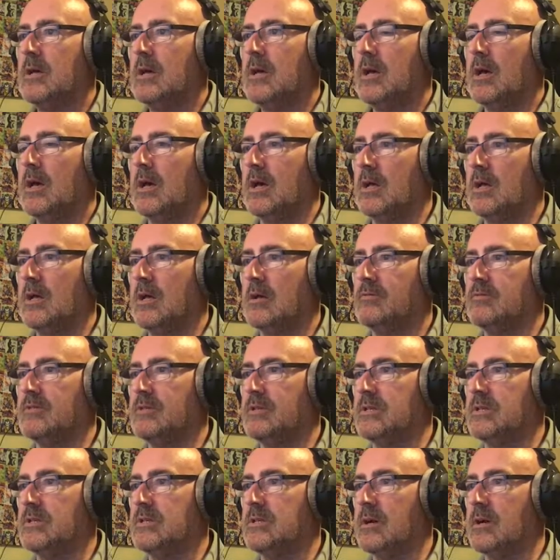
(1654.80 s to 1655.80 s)
of
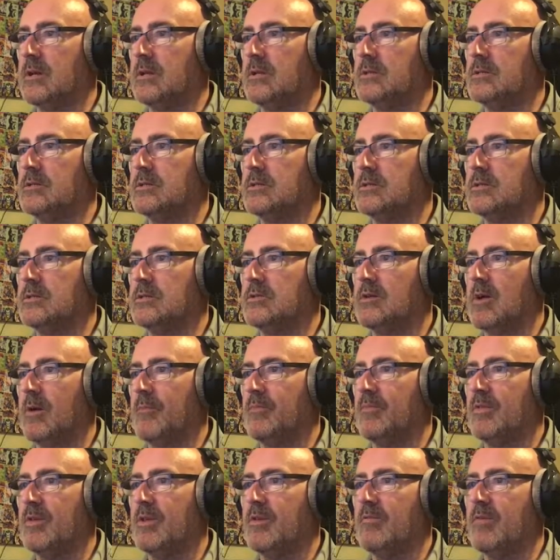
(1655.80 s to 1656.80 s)
deciding to
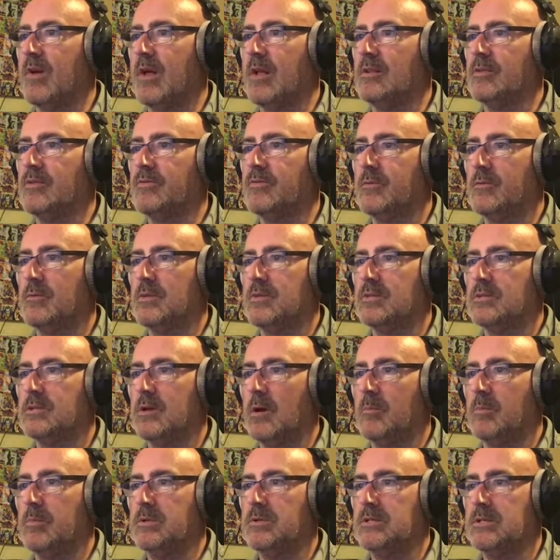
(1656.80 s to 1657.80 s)
scrap the event from its
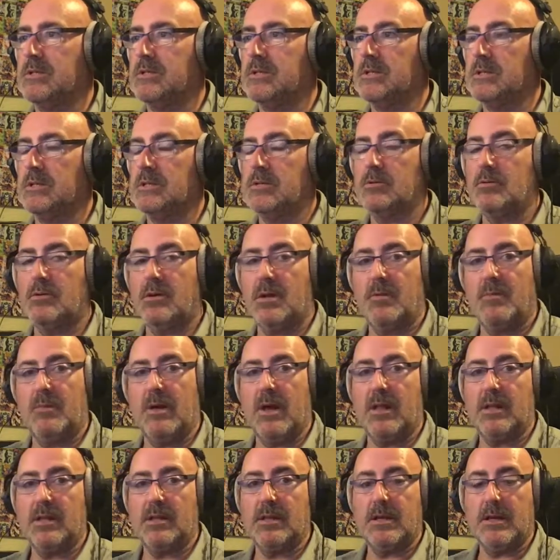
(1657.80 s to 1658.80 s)
competition. They're talking
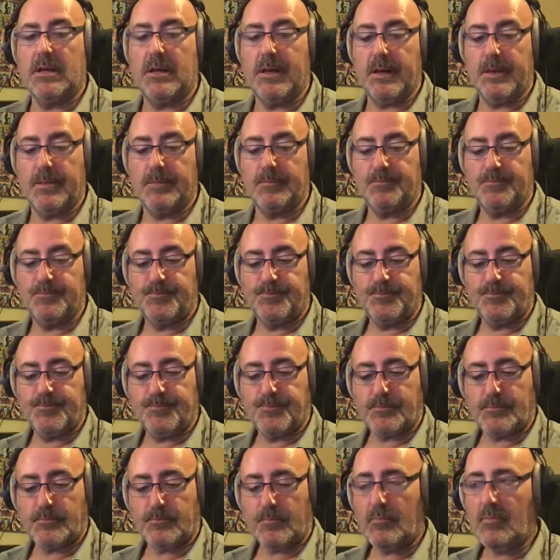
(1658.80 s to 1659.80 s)
about the
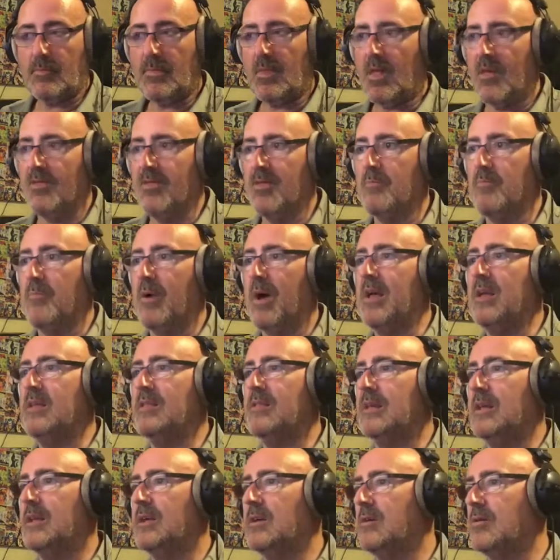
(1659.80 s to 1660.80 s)

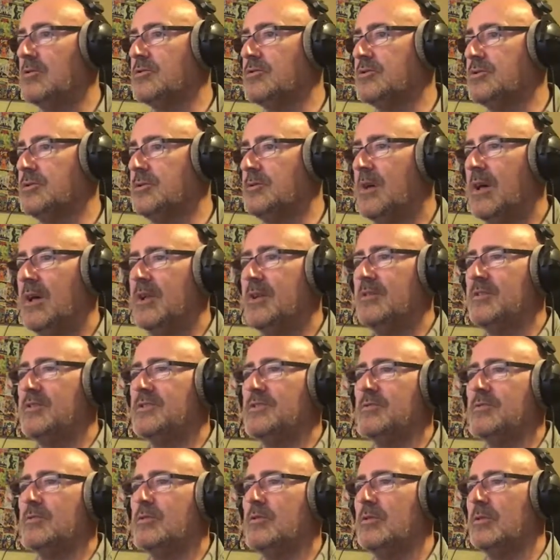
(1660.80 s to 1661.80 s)
bathing costume. Do they
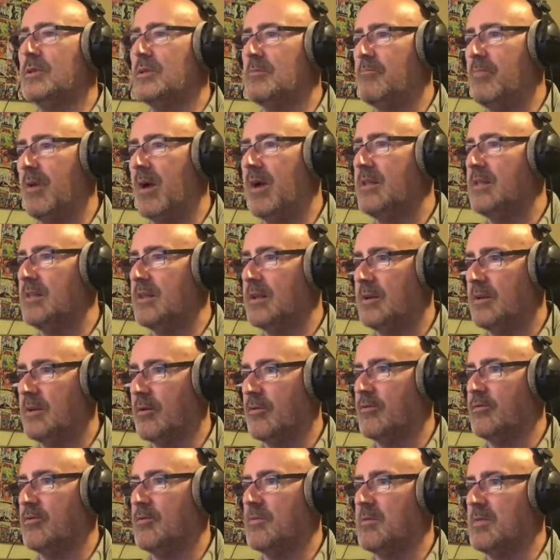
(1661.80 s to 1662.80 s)
still call it the bathing
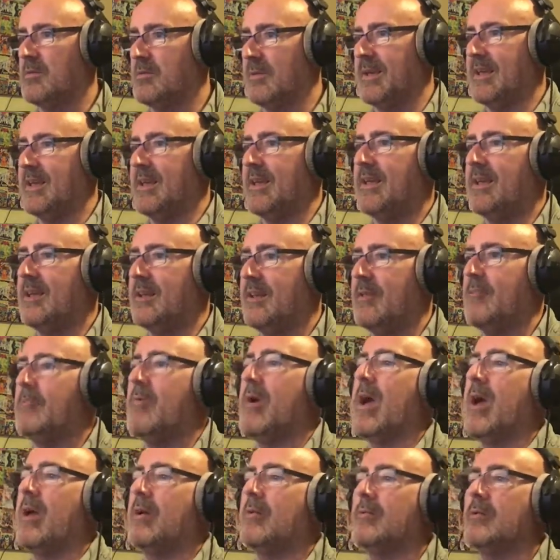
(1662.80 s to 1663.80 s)
costume? The bikini
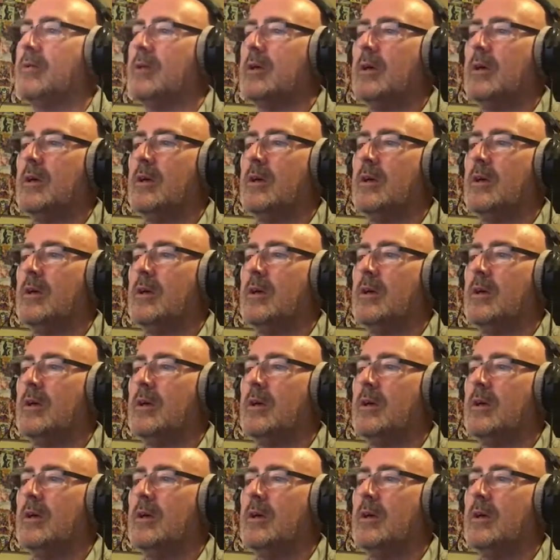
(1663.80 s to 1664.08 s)
round.